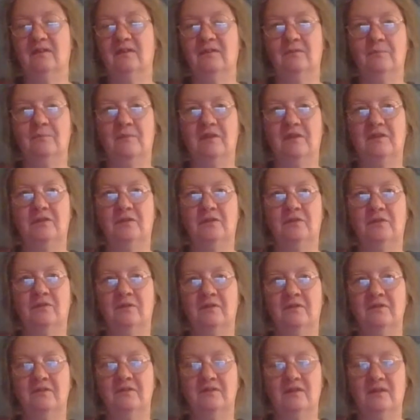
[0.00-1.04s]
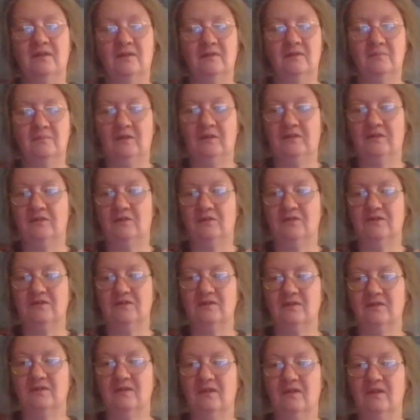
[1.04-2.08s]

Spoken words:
in my drawers, and my drawers,